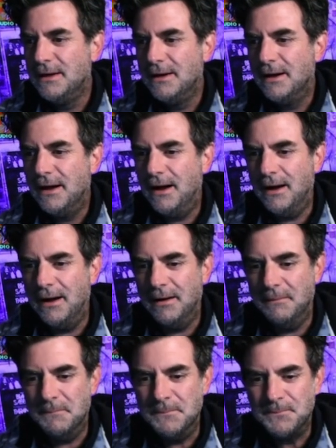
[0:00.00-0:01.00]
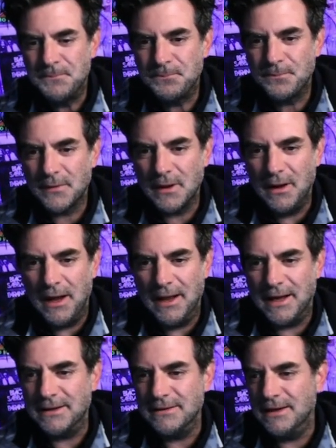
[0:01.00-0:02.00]
And
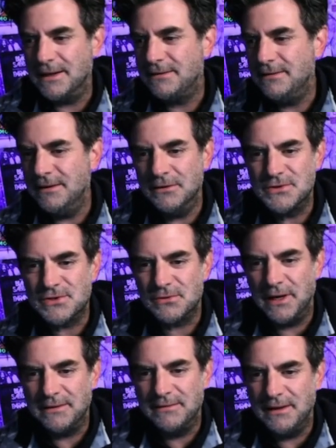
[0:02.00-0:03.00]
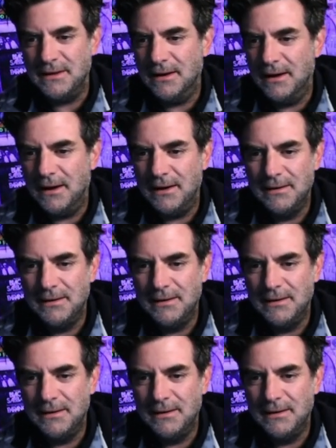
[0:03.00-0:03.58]
I can like, you know, shrink the